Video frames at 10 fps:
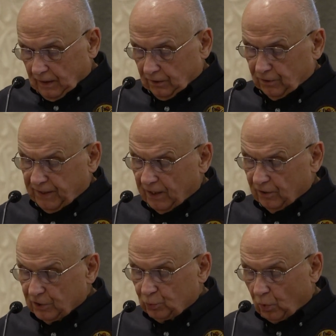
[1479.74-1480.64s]
The town
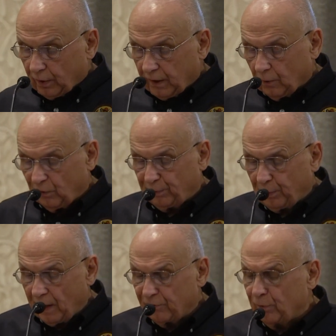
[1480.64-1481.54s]
is working with
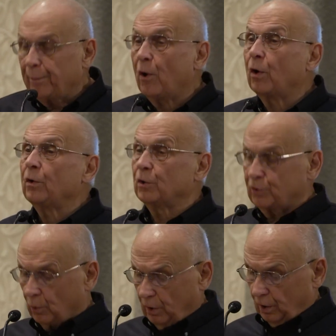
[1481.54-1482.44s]
private partners
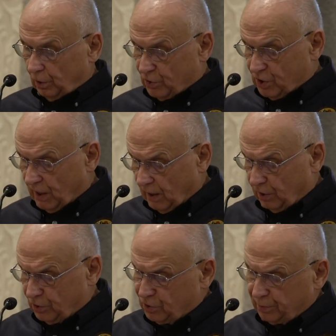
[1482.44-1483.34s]
on other challenged